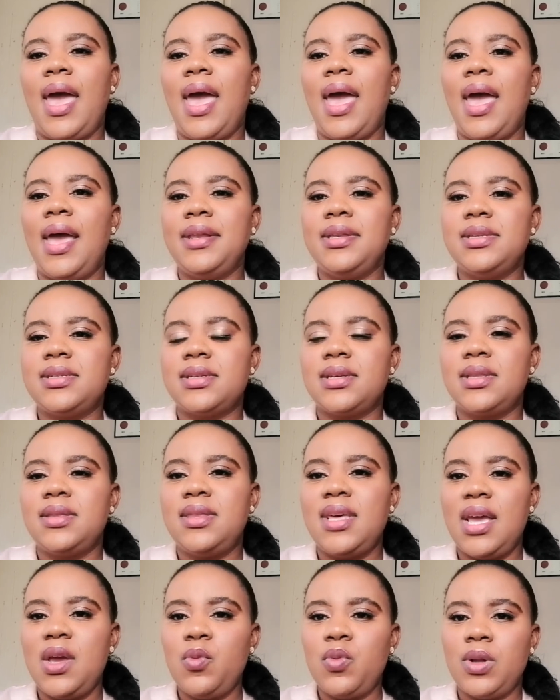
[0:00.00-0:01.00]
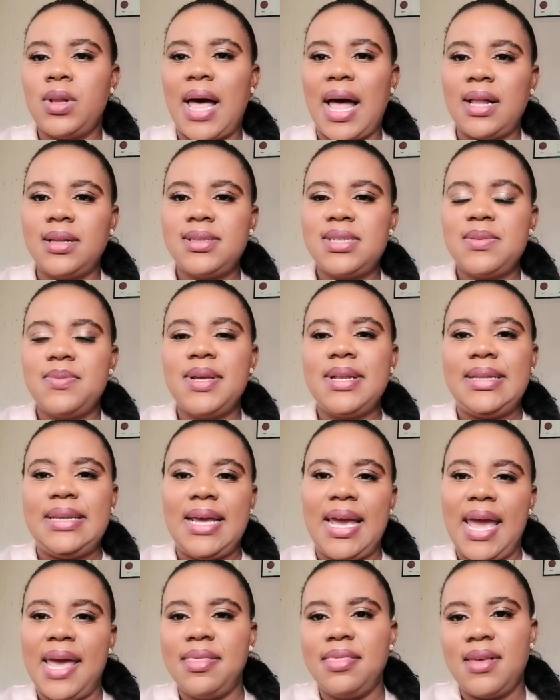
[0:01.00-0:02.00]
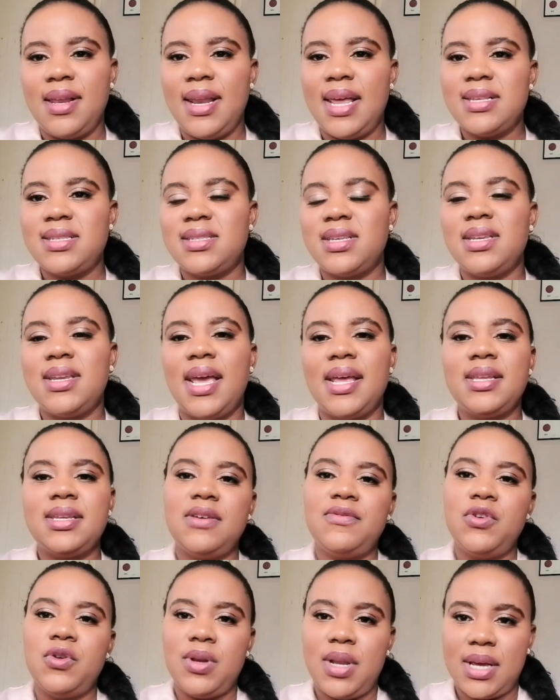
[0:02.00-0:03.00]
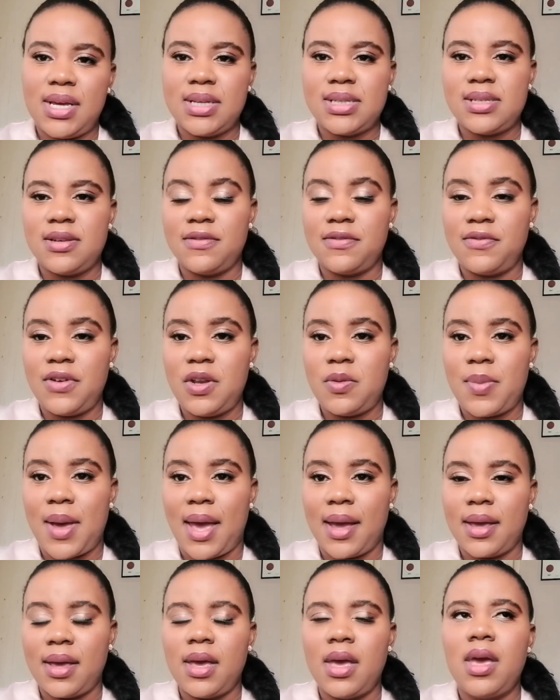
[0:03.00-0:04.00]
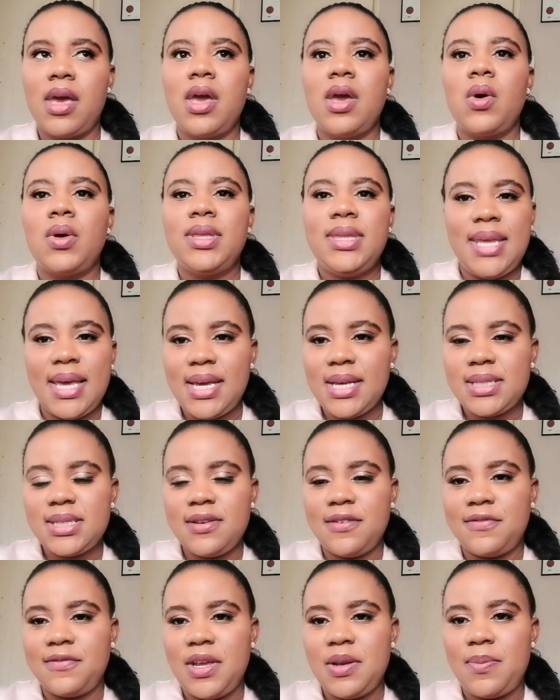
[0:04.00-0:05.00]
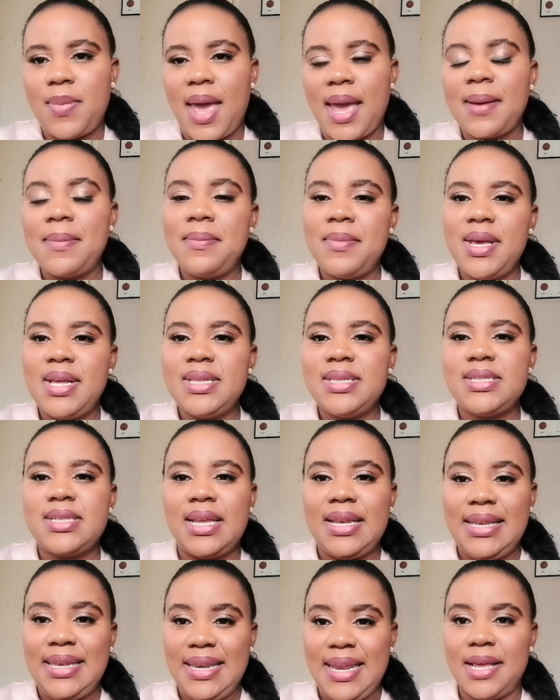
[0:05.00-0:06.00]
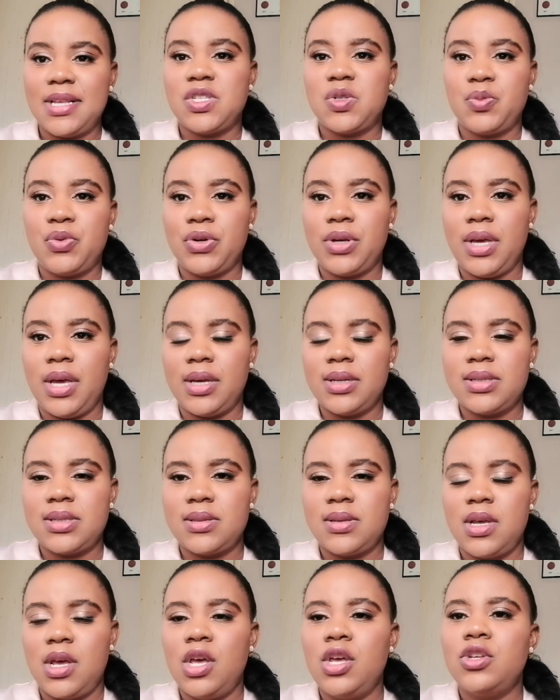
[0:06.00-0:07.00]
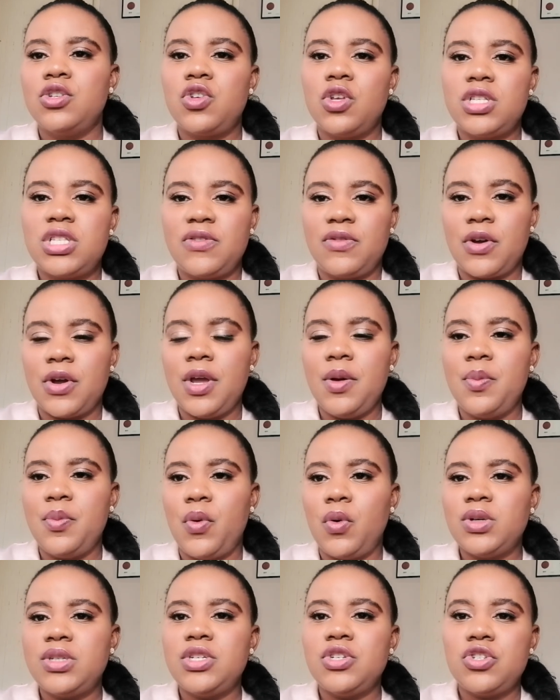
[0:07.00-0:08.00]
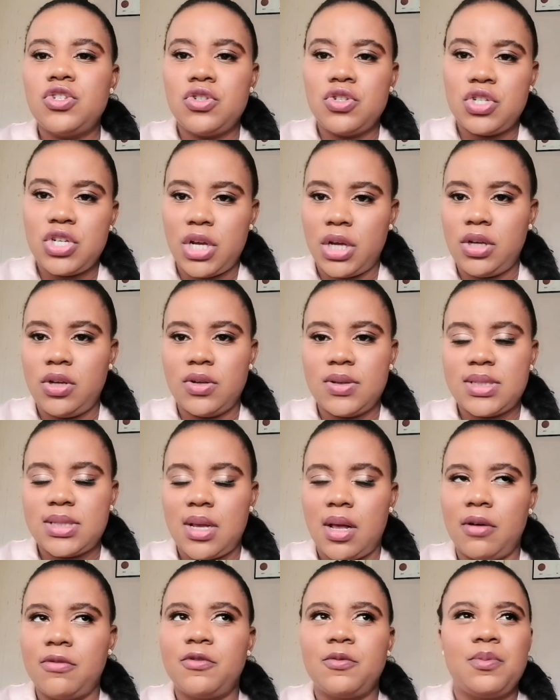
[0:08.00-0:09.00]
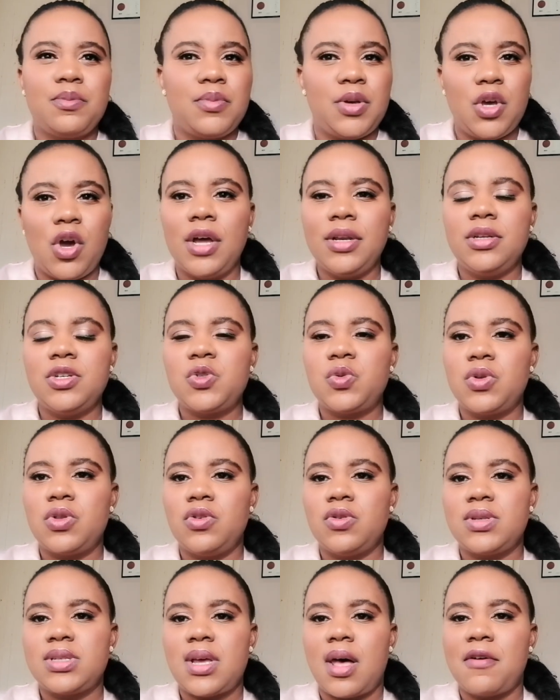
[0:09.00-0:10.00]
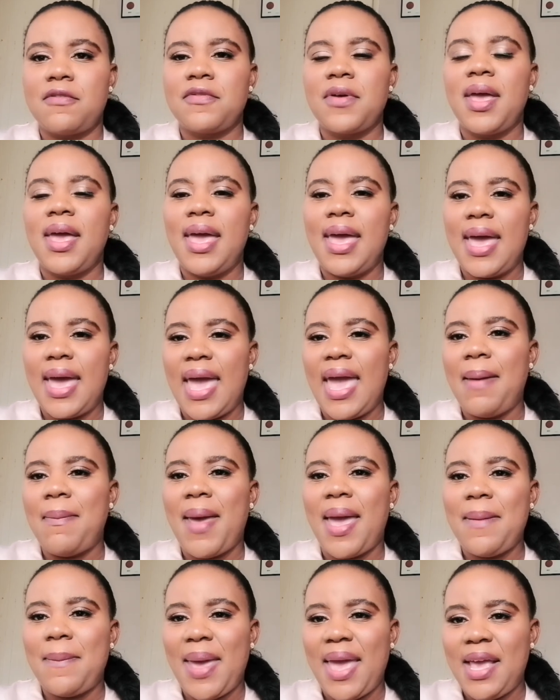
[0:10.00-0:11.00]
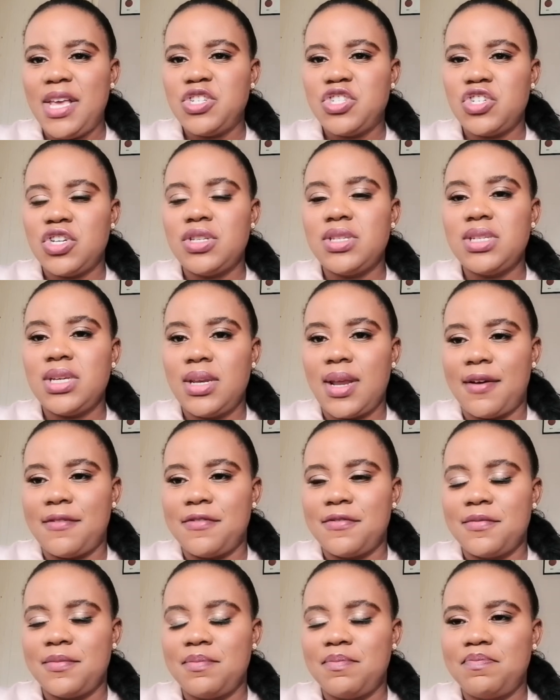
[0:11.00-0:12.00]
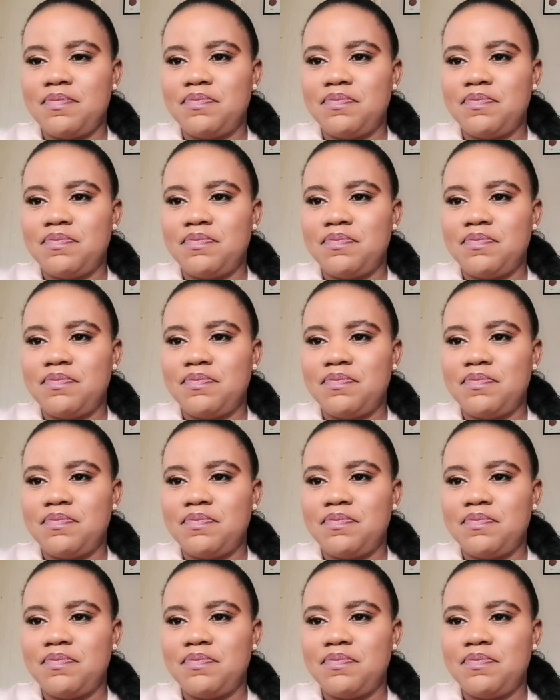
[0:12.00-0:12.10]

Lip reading: And they will ultimately end the lesson and give you negative feedback. Negative feedback means less bookings. So it's very important to check yourself, be honest with yourself. Am I patient enough?